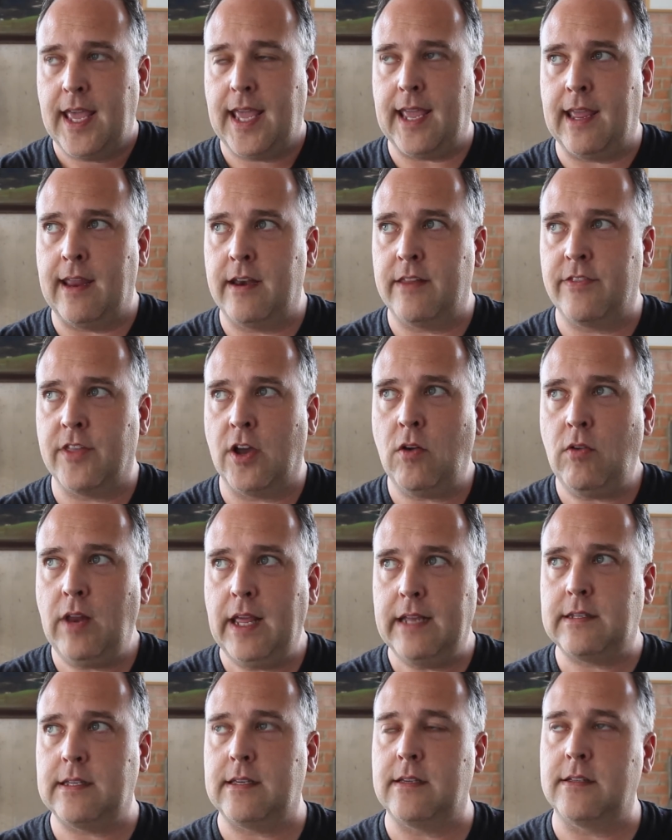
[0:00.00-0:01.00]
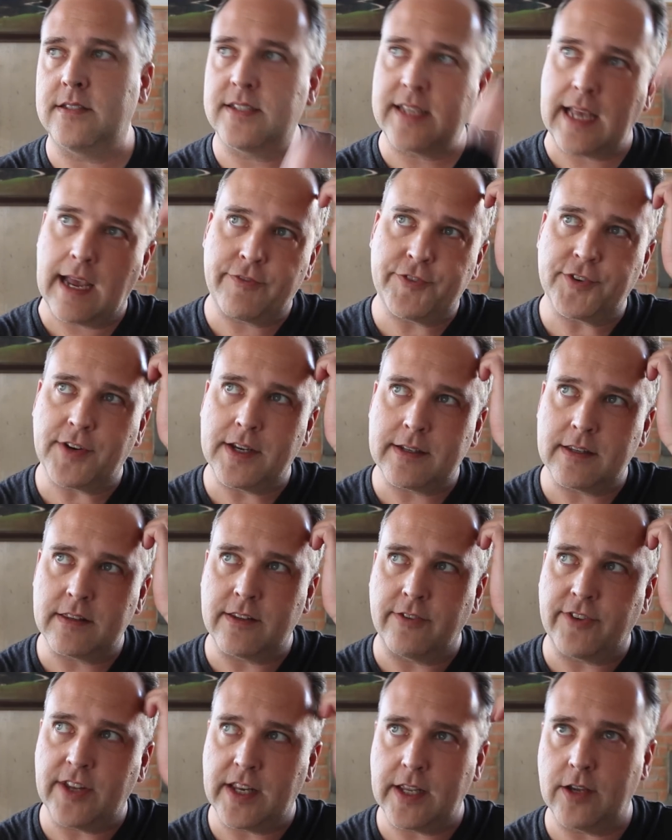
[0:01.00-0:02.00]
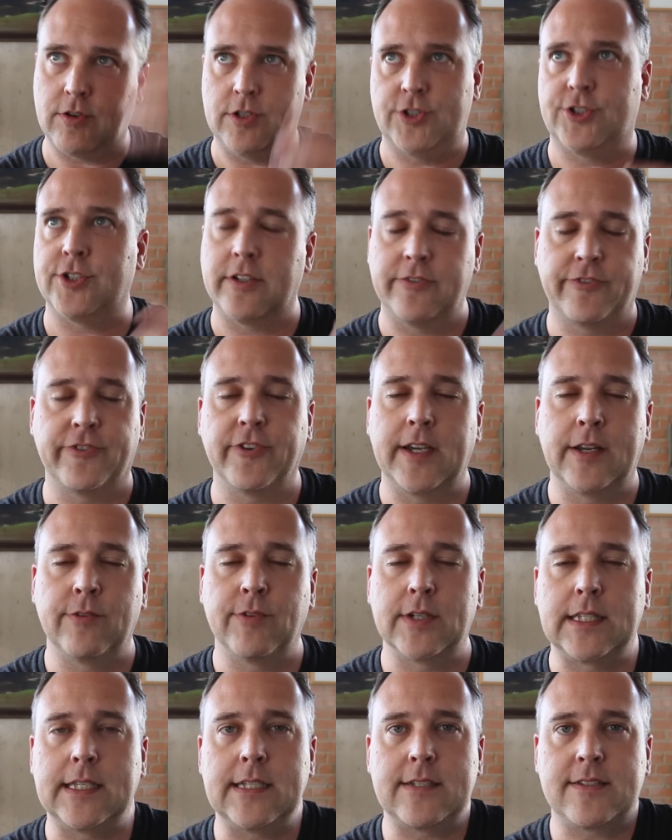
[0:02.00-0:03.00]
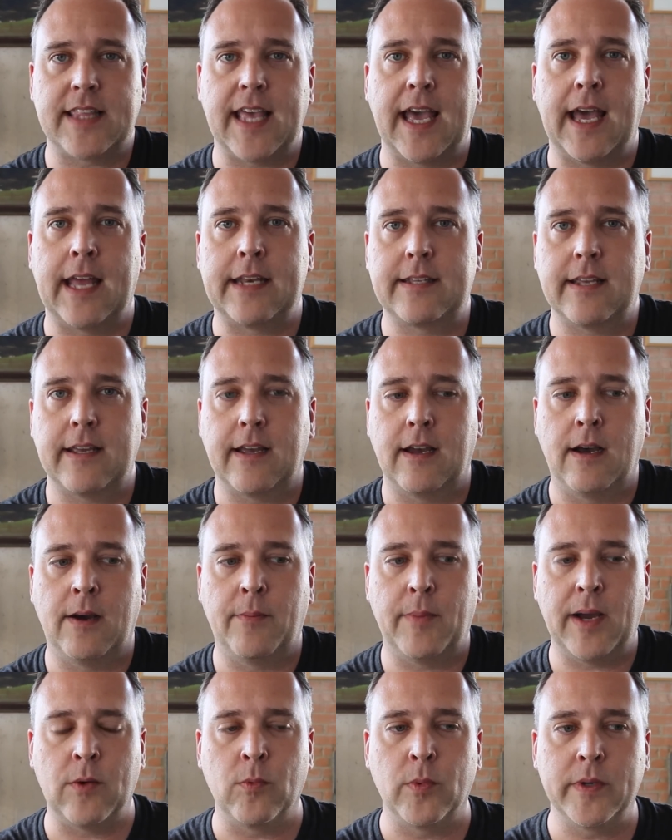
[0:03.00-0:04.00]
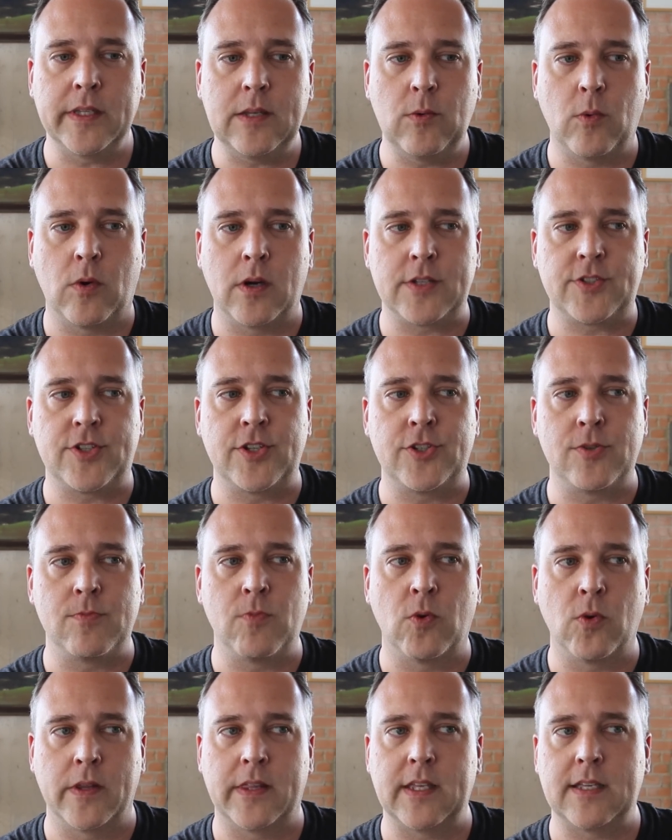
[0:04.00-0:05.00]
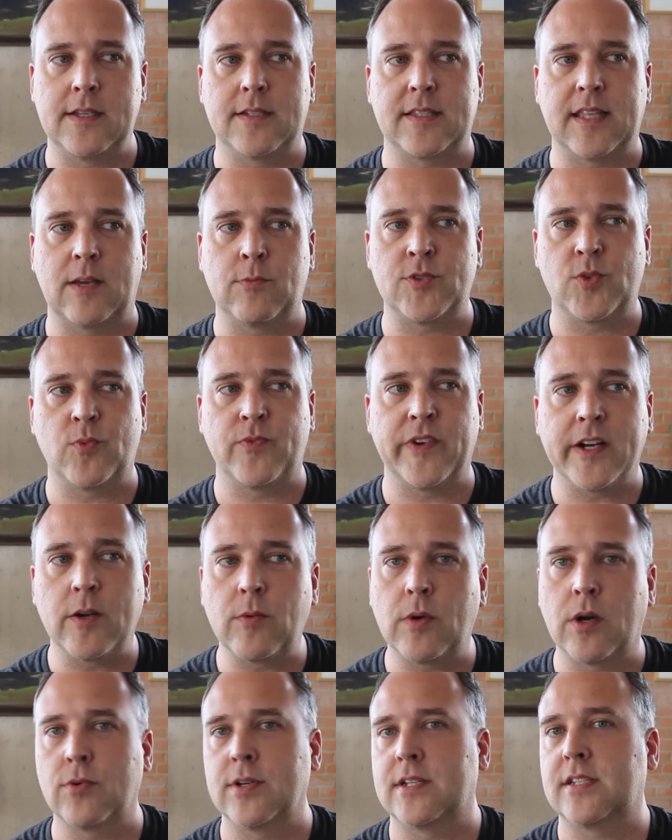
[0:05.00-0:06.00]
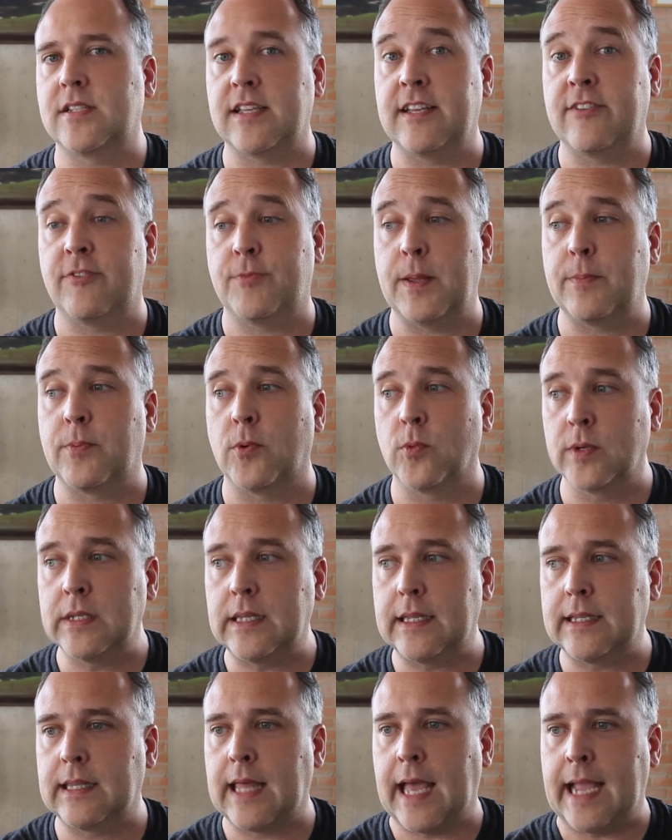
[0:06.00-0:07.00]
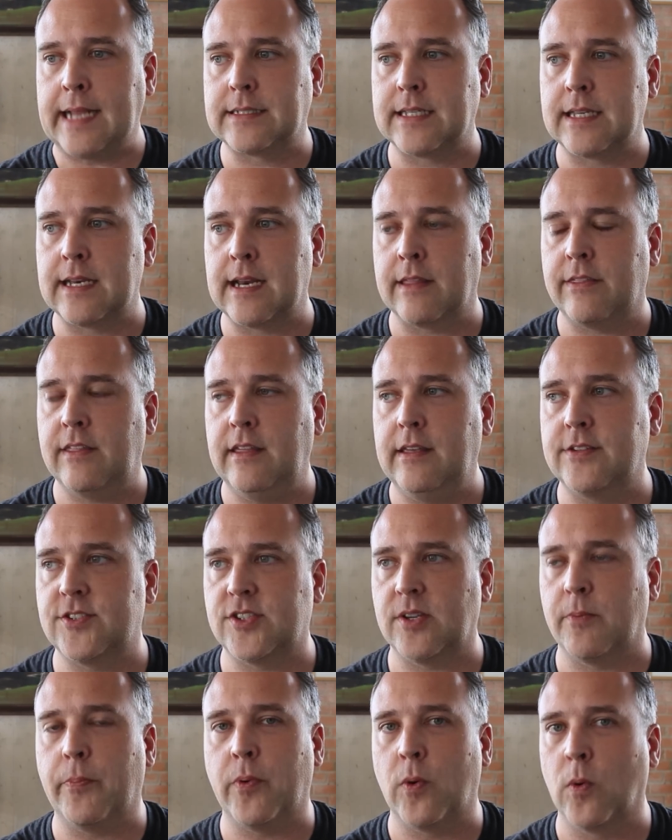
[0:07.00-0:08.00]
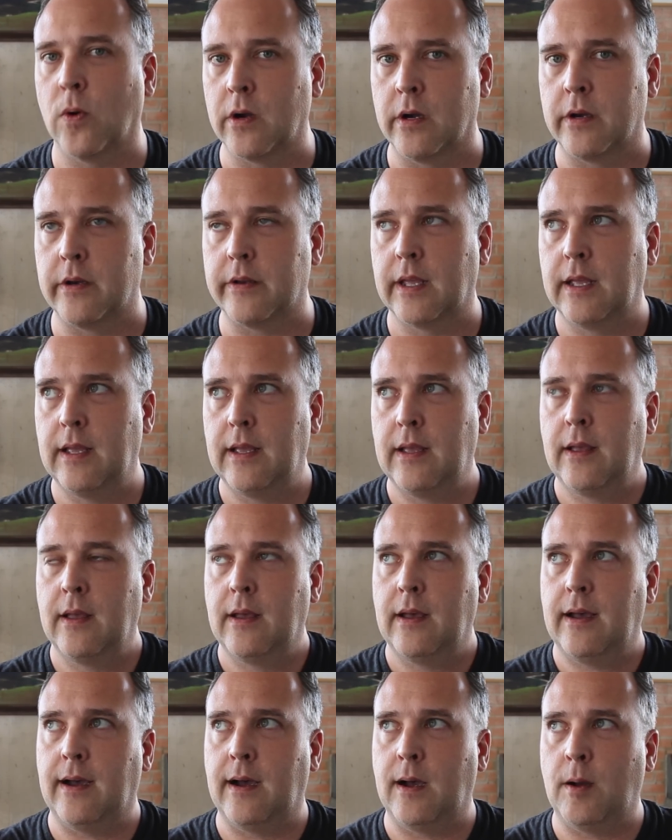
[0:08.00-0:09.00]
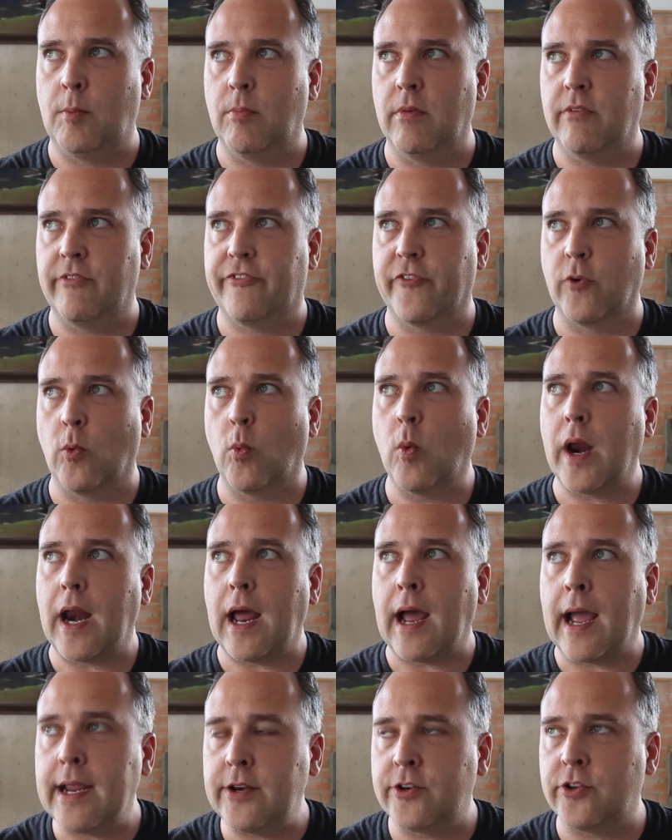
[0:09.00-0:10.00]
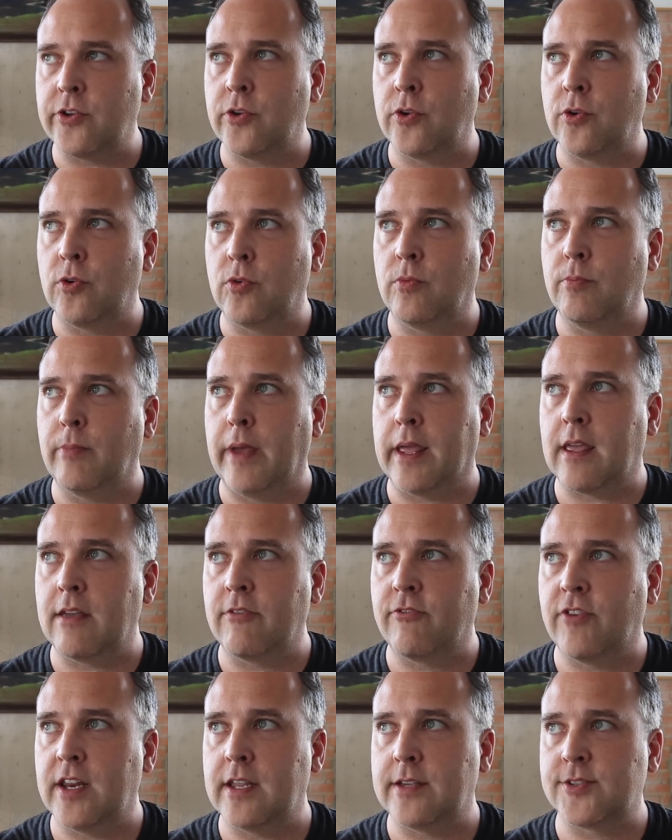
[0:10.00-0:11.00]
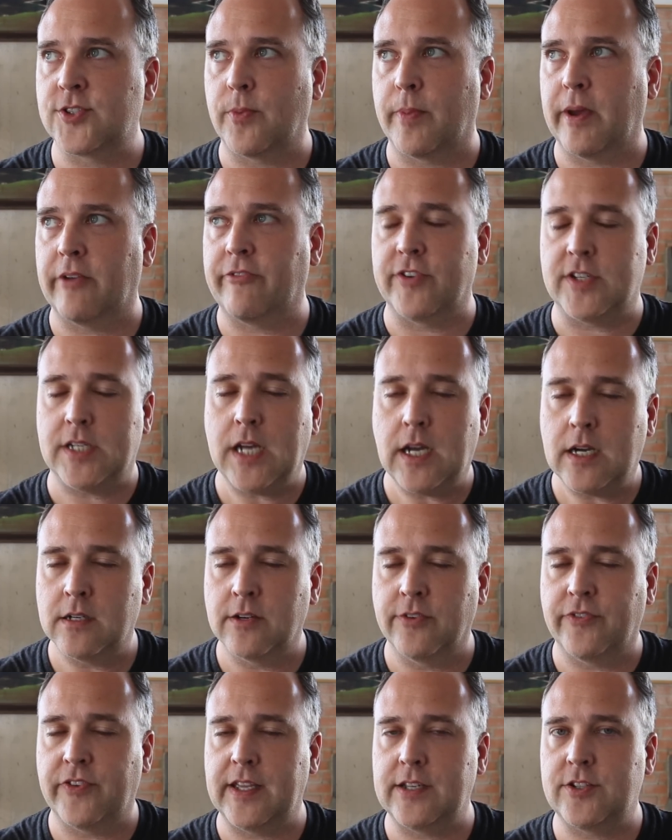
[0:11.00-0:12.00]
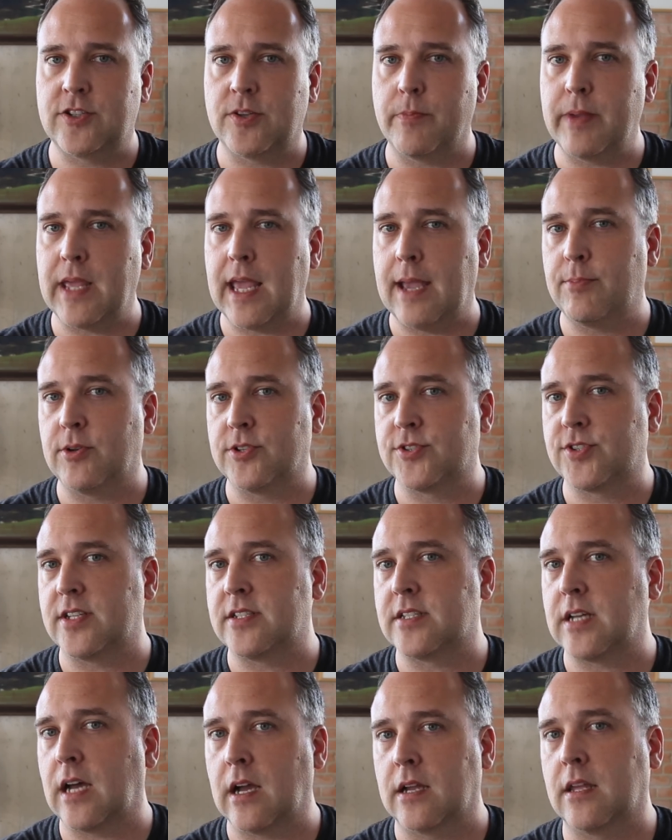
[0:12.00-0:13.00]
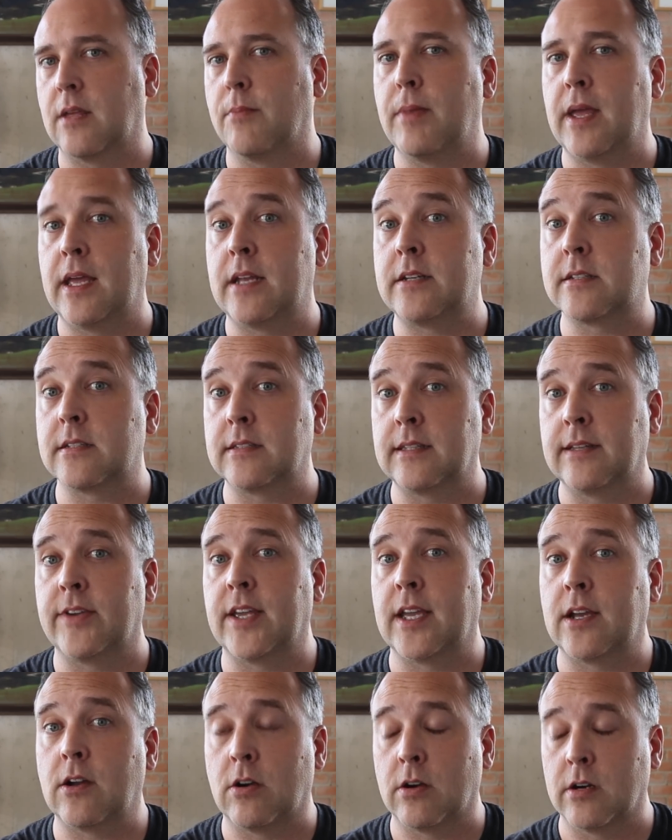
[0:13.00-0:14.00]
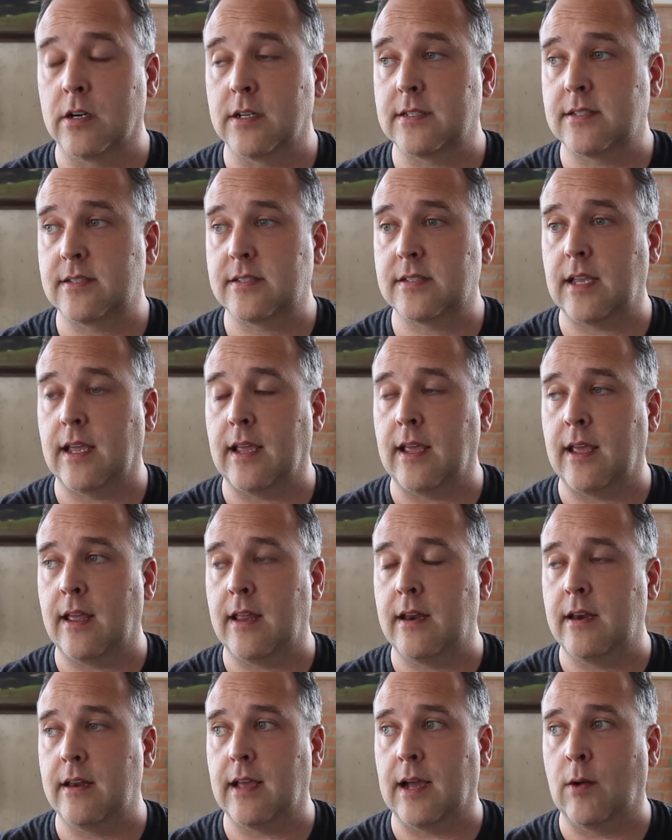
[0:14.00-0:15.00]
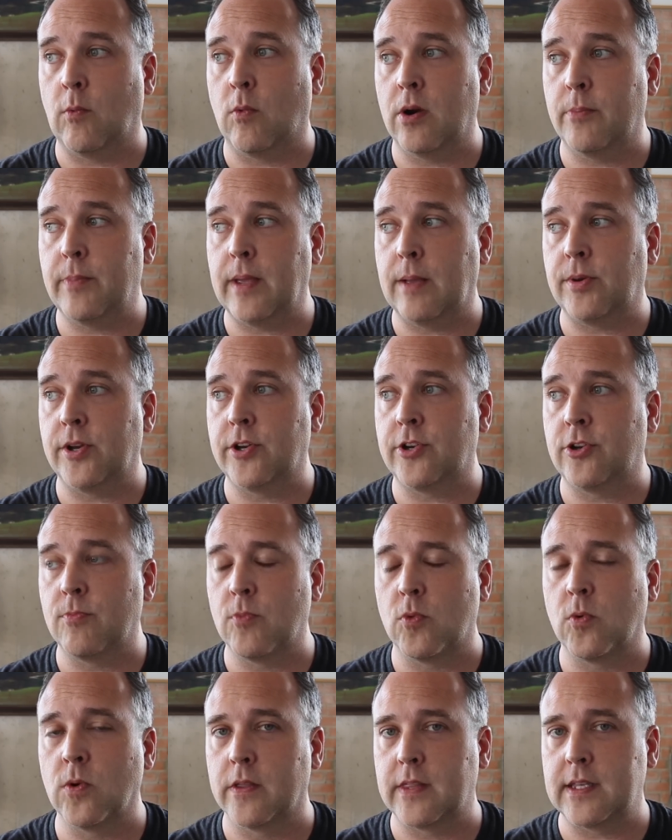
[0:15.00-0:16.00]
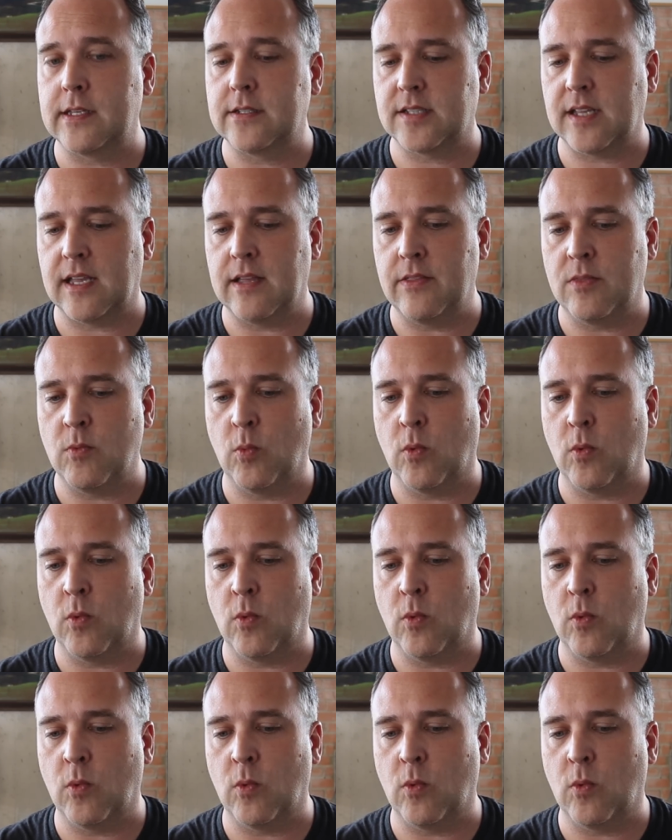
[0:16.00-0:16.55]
And the whole idea is, after I did the video on John Free and released that, um, I really want to do more of these. That was very well received. People really liked it. And I think it's important um, for what I do, making videos about photography, to be able to document living artists. And I want to be able to do more of these.